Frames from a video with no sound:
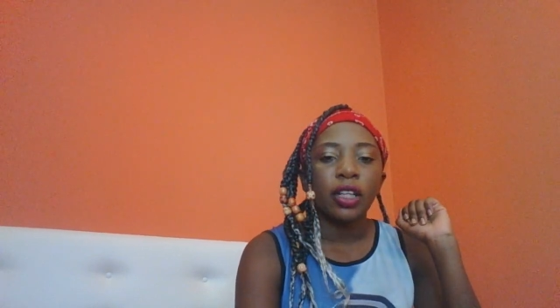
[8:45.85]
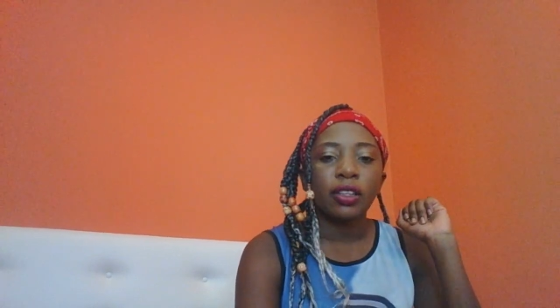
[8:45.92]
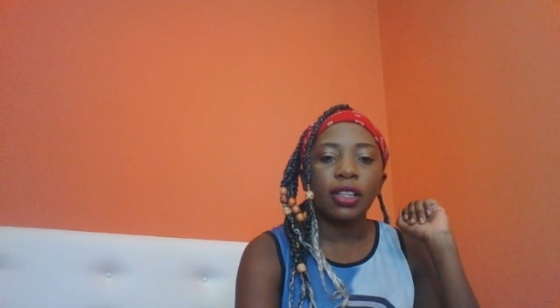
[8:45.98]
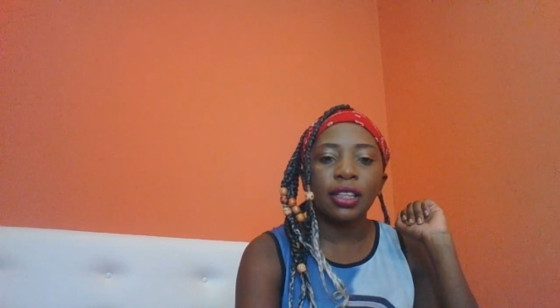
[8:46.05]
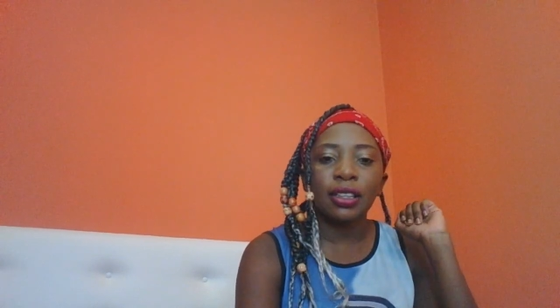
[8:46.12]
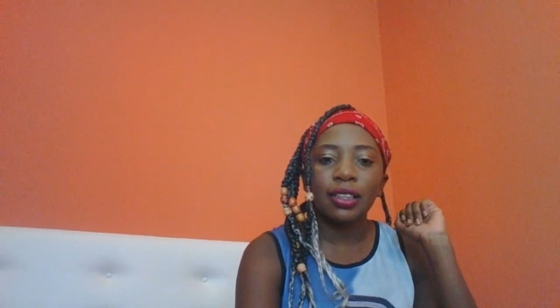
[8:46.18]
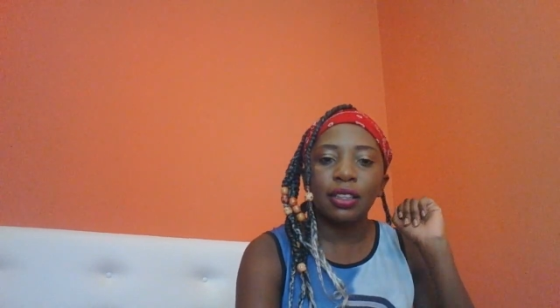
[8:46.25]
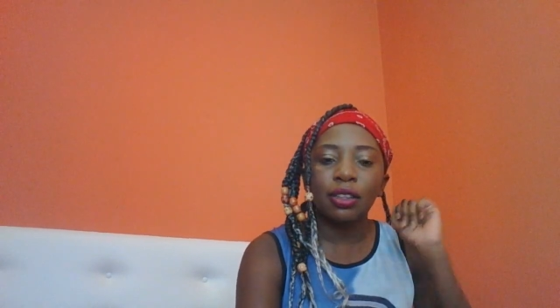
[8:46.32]

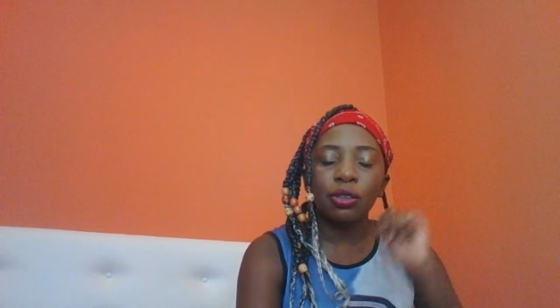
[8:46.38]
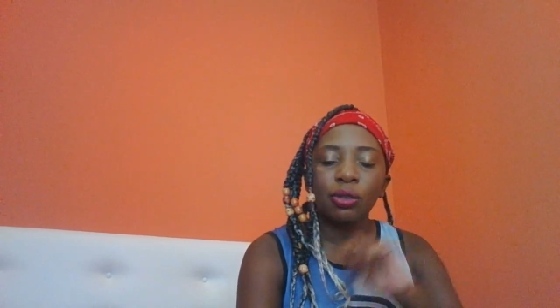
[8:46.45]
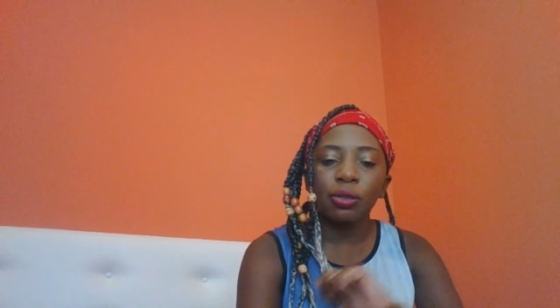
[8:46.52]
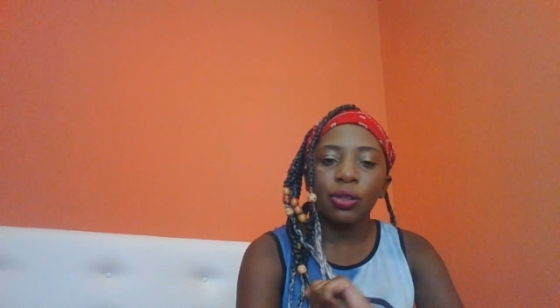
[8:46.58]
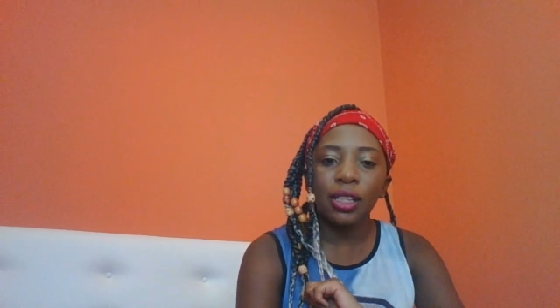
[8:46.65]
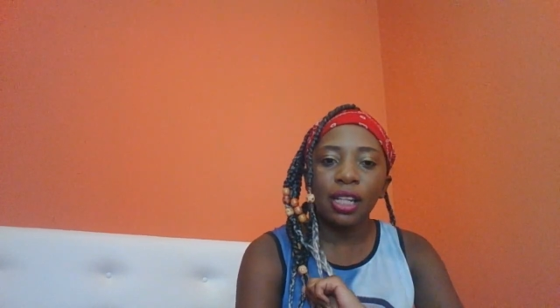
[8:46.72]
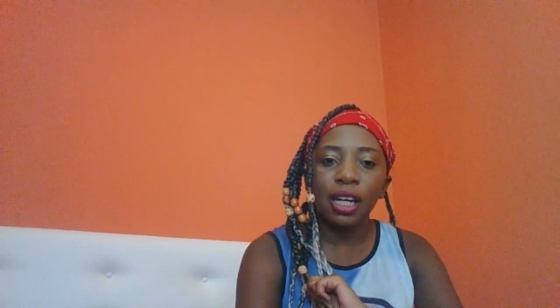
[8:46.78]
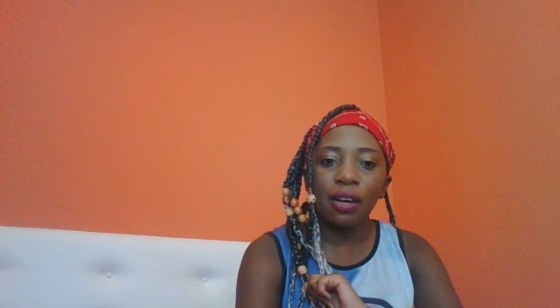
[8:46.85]
that the
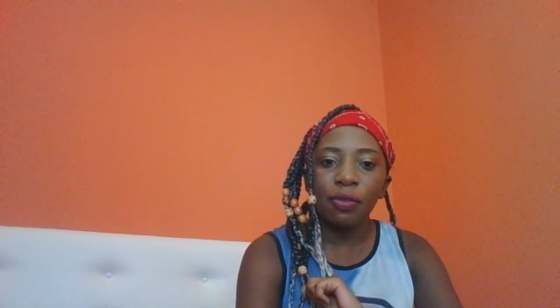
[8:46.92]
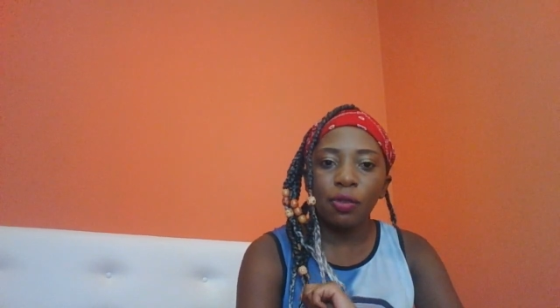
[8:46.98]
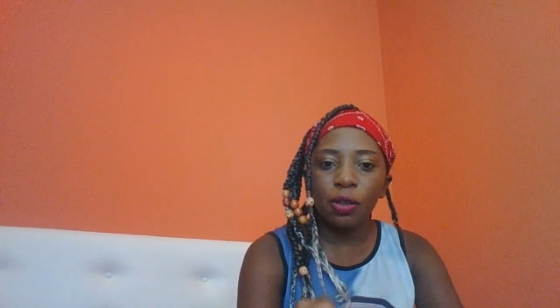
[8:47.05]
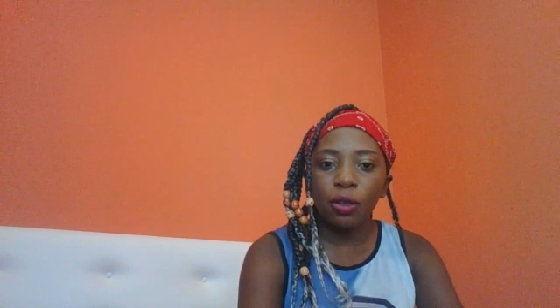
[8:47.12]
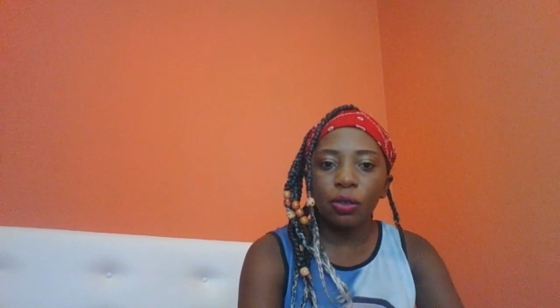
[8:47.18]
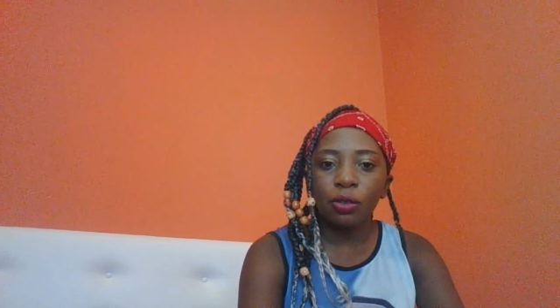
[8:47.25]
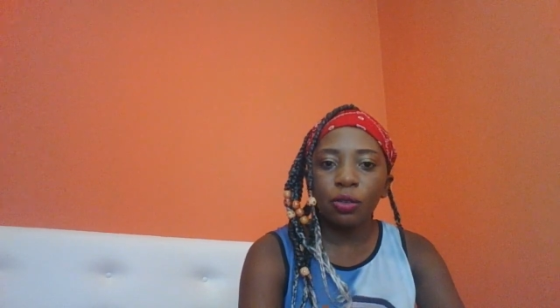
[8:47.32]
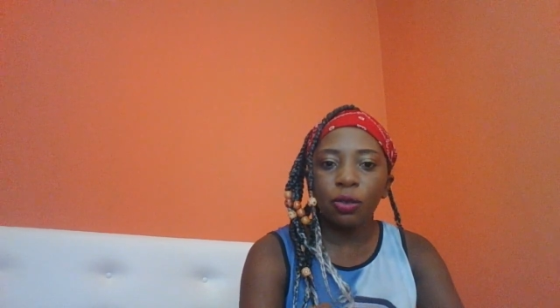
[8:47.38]
children have
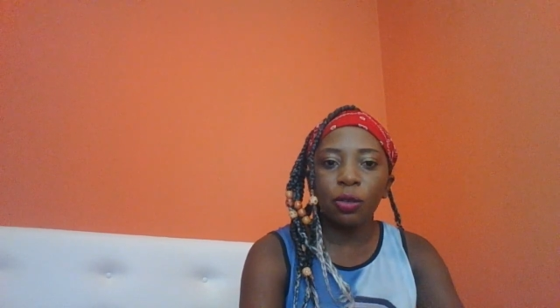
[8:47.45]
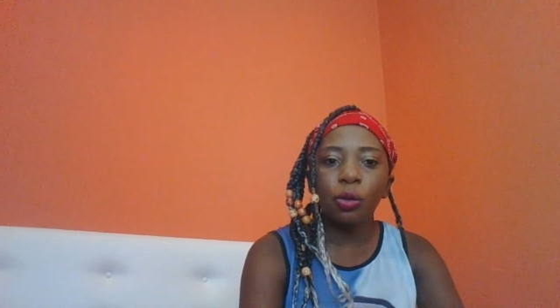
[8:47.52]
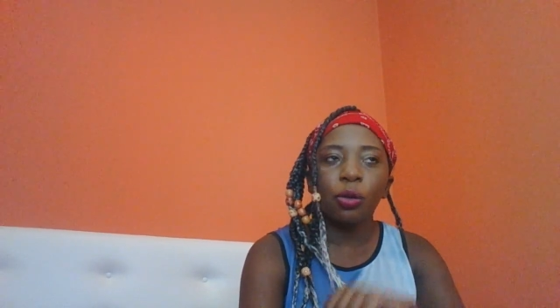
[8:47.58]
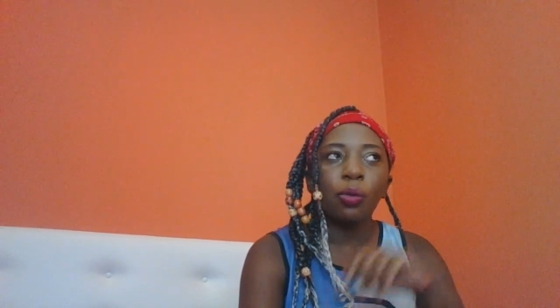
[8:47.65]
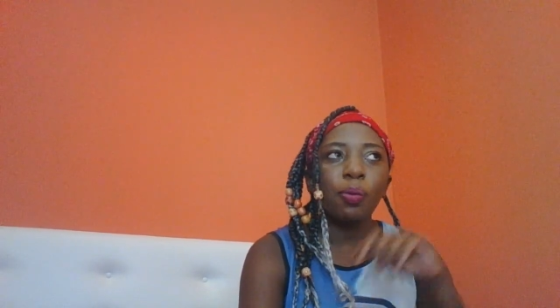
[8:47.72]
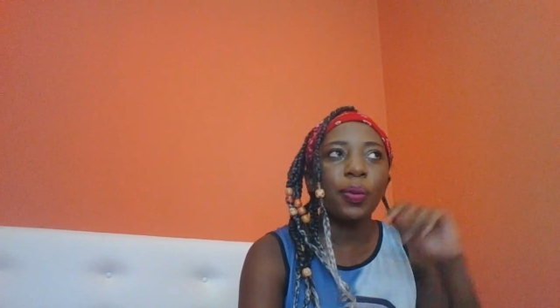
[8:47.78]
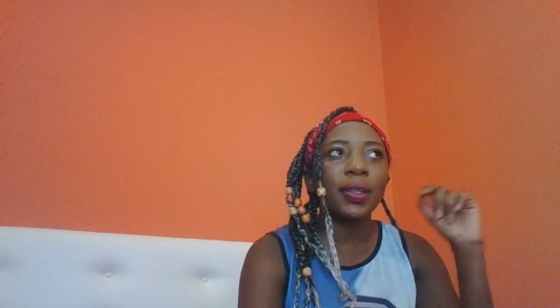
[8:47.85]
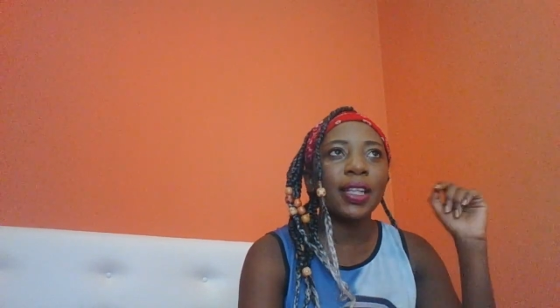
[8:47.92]
closed
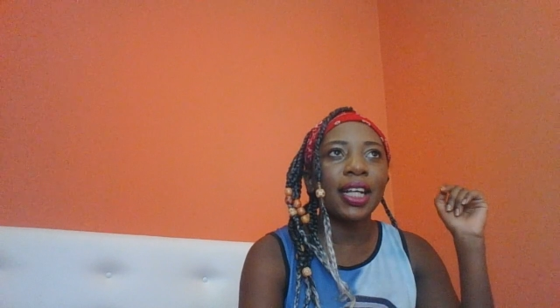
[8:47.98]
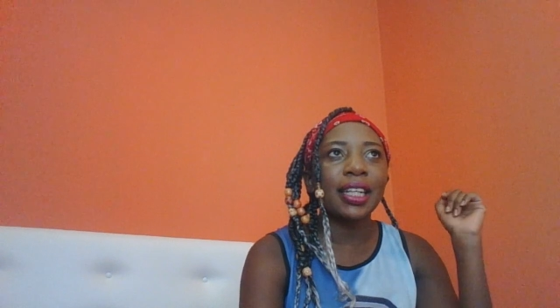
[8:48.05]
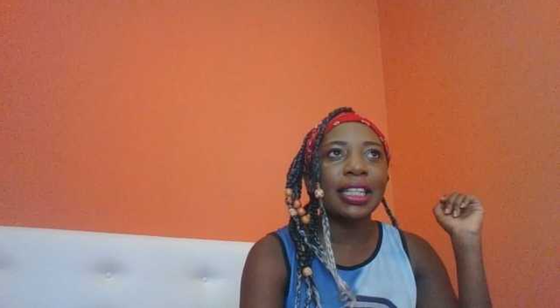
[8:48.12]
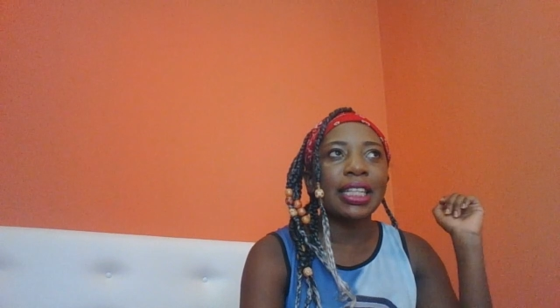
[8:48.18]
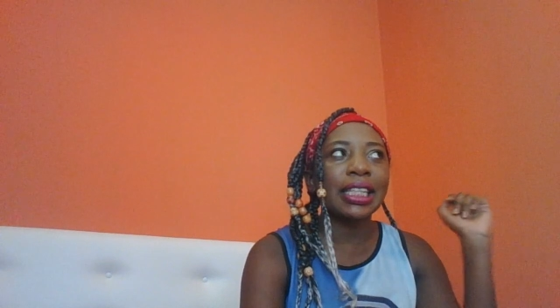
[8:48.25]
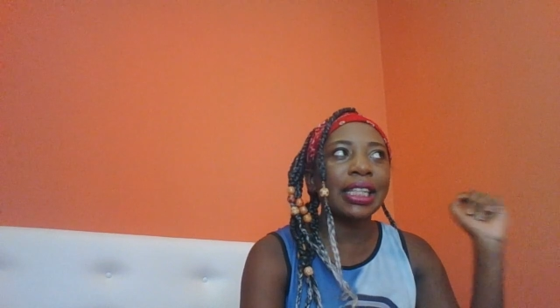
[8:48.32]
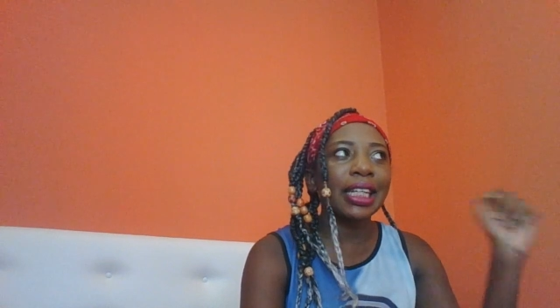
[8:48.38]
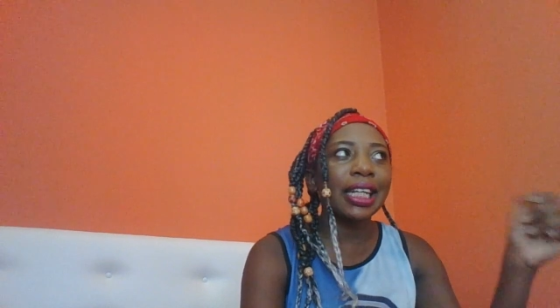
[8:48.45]
school, but they're
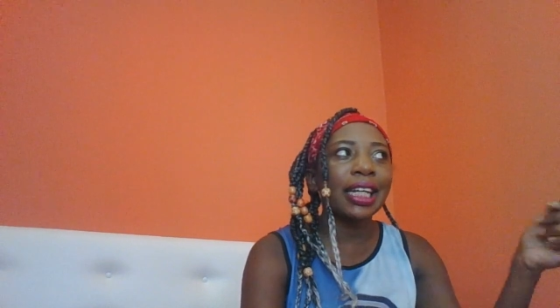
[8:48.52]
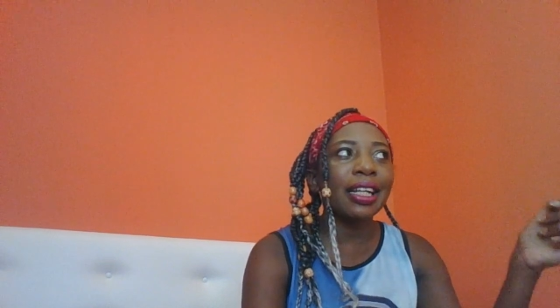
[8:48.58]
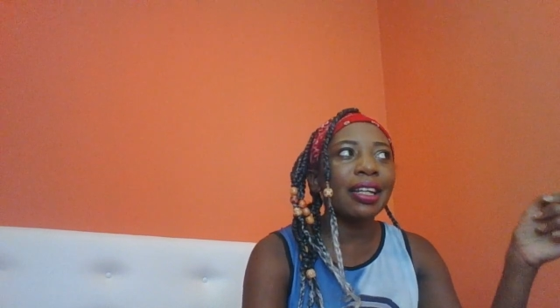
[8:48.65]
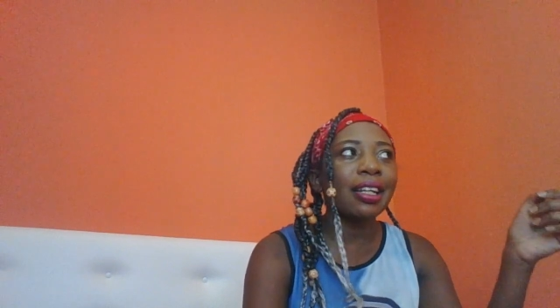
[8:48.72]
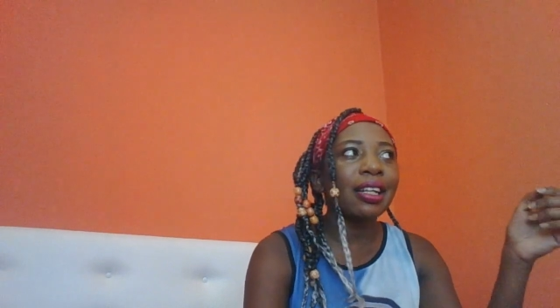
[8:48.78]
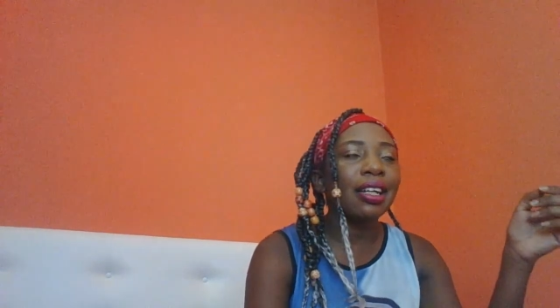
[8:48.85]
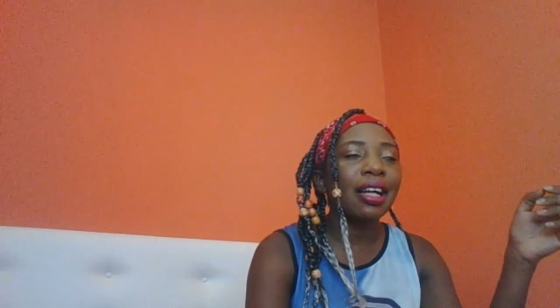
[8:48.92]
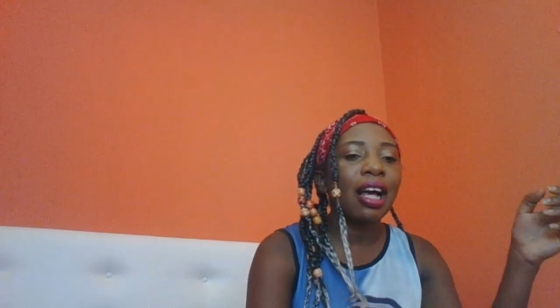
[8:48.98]

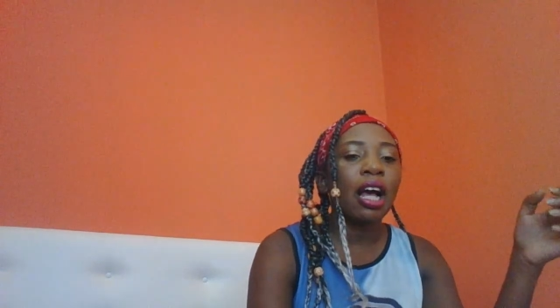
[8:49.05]
still